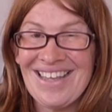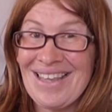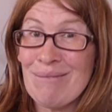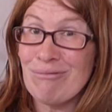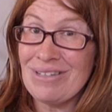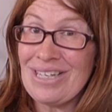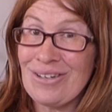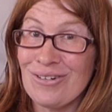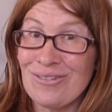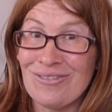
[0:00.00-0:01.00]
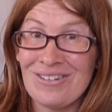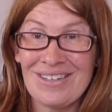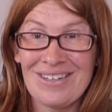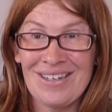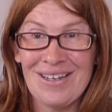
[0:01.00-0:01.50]
They're pretty cool,
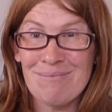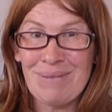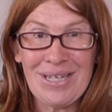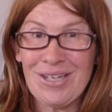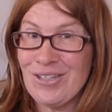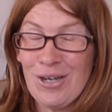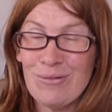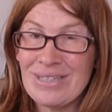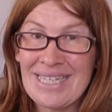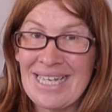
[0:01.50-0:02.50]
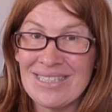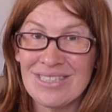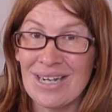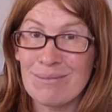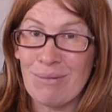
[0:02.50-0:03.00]
but you don't want to get
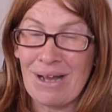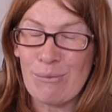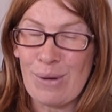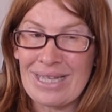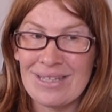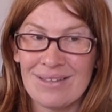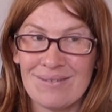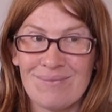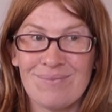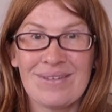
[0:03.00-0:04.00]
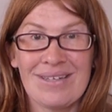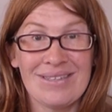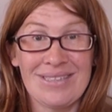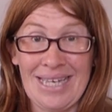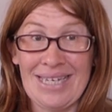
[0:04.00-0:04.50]
stung by one,
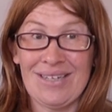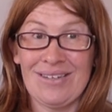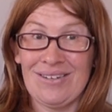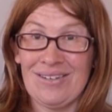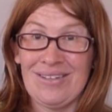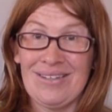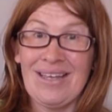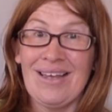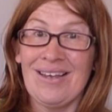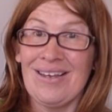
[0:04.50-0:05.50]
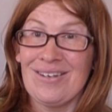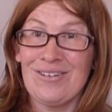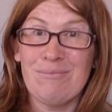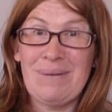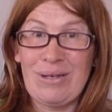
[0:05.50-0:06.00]
because that
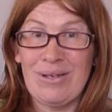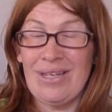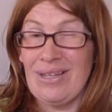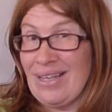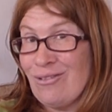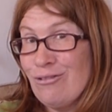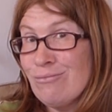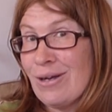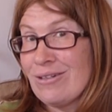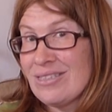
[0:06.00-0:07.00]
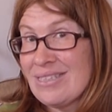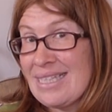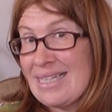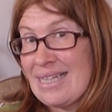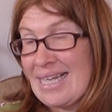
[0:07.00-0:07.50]
could be almost
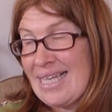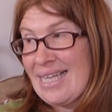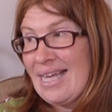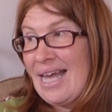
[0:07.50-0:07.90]
deadly.